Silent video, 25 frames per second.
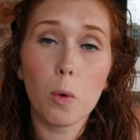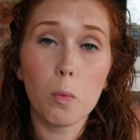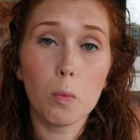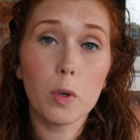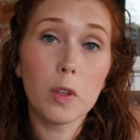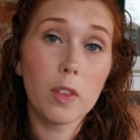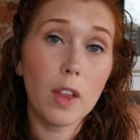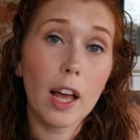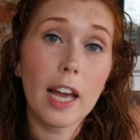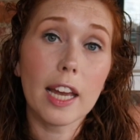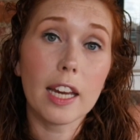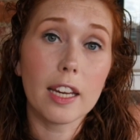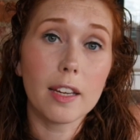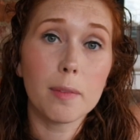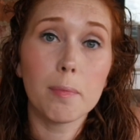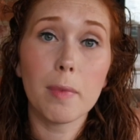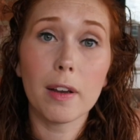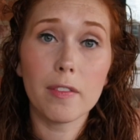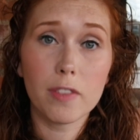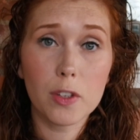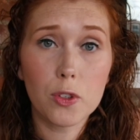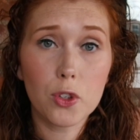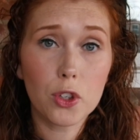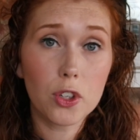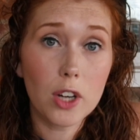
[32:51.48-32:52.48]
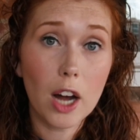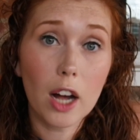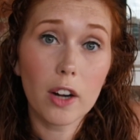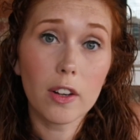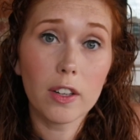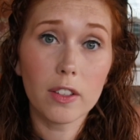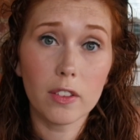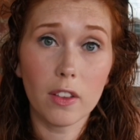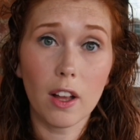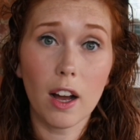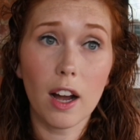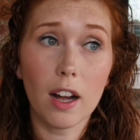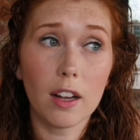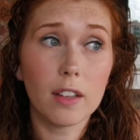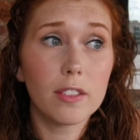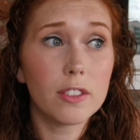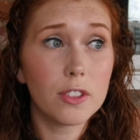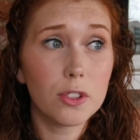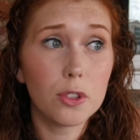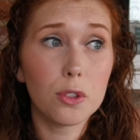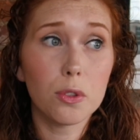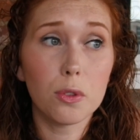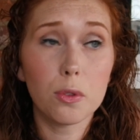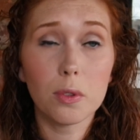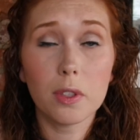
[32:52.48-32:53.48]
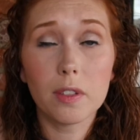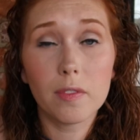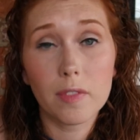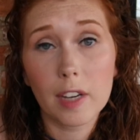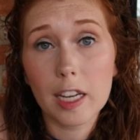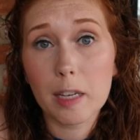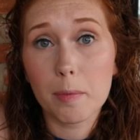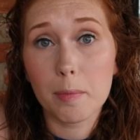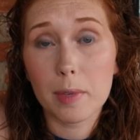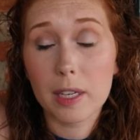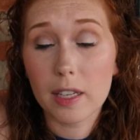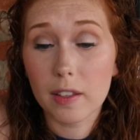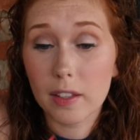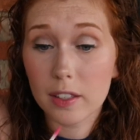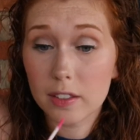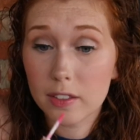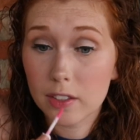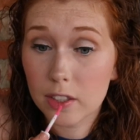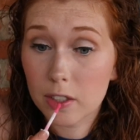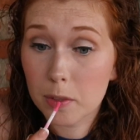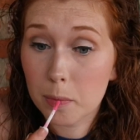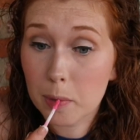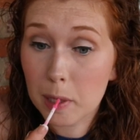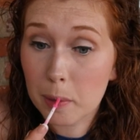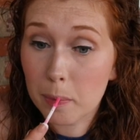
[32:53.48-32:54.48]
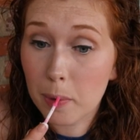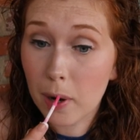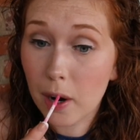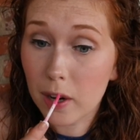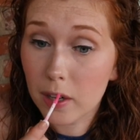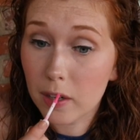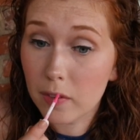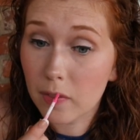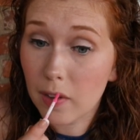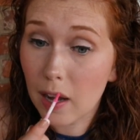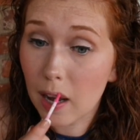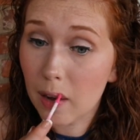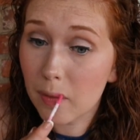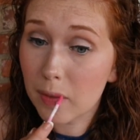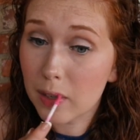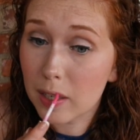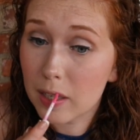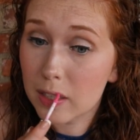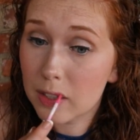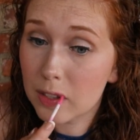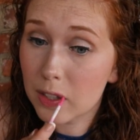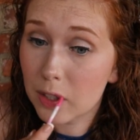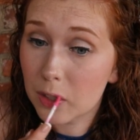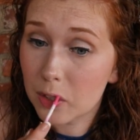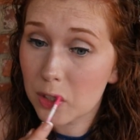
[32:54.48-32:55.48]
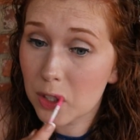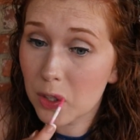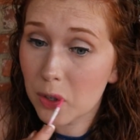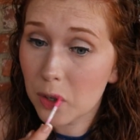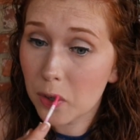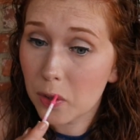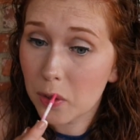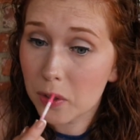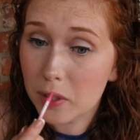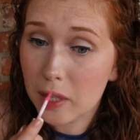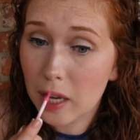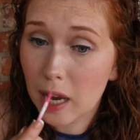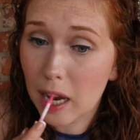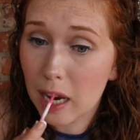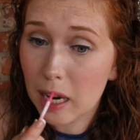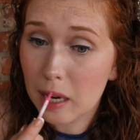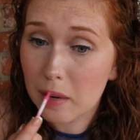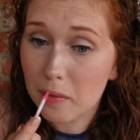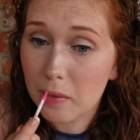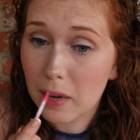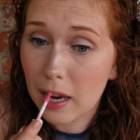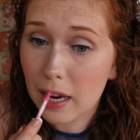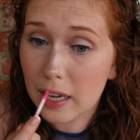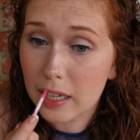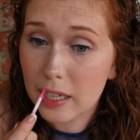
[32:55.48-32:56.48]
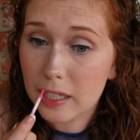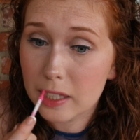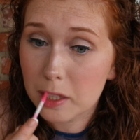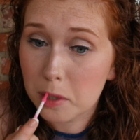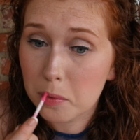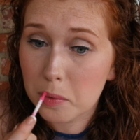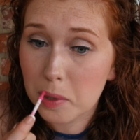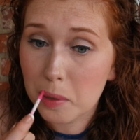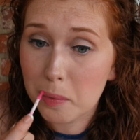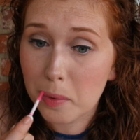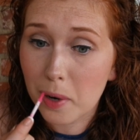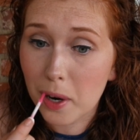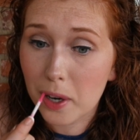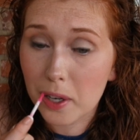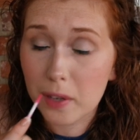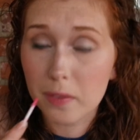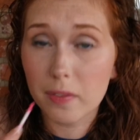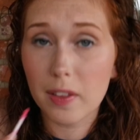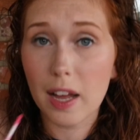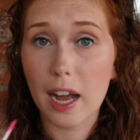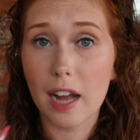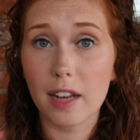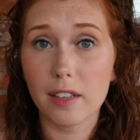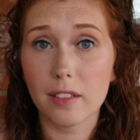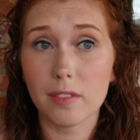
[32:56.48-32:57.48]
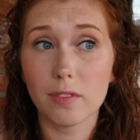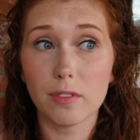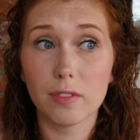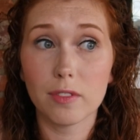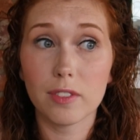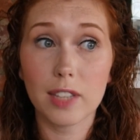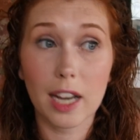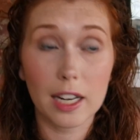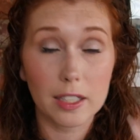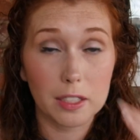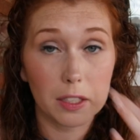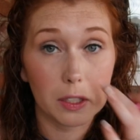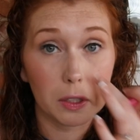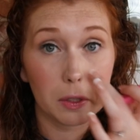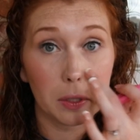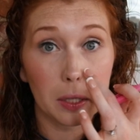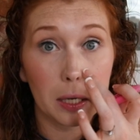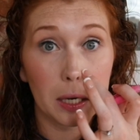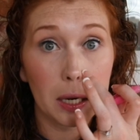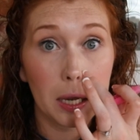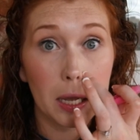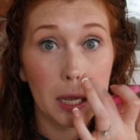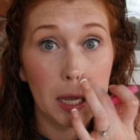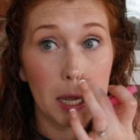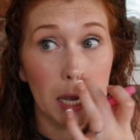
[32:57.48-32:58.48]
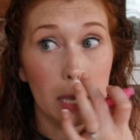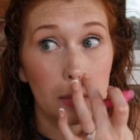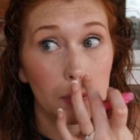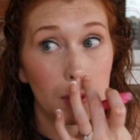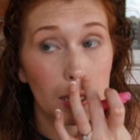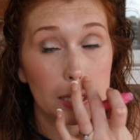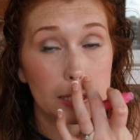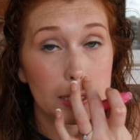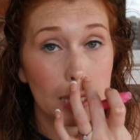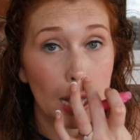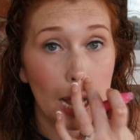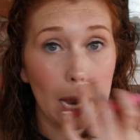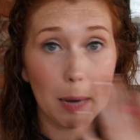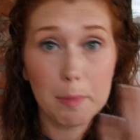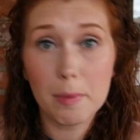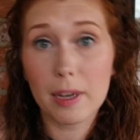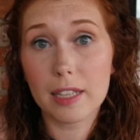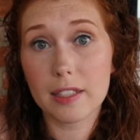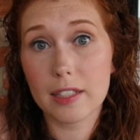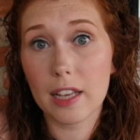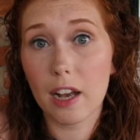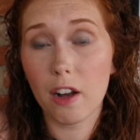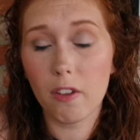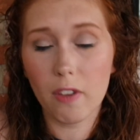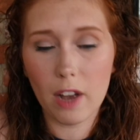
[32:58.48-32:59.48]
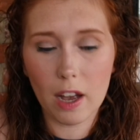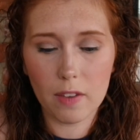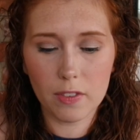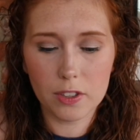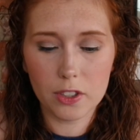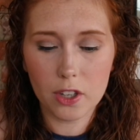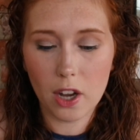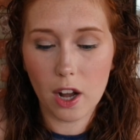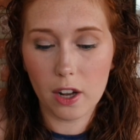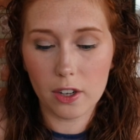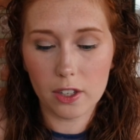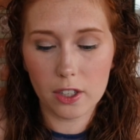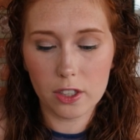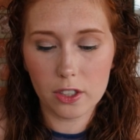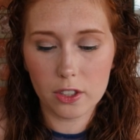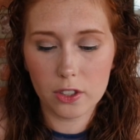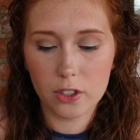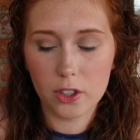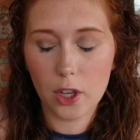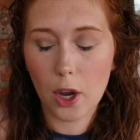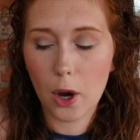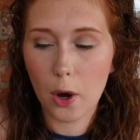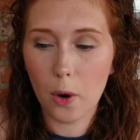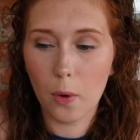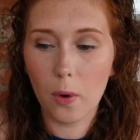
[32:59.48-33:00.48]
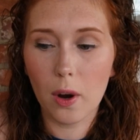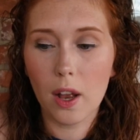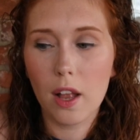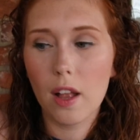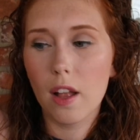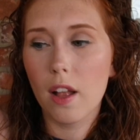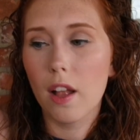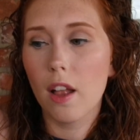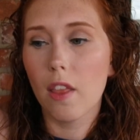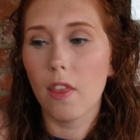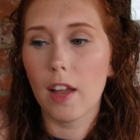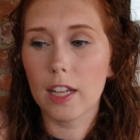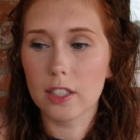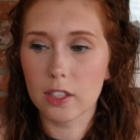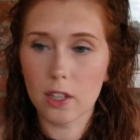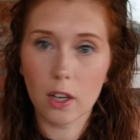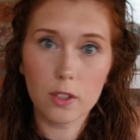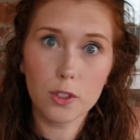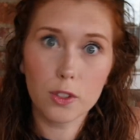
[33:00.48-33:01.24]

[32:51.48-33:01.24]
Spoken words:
would like my future daughter-in-law to invite me, like to be a part of that, because there's no other time I get to be a part of that technically, unless I myself have a daughter. So that's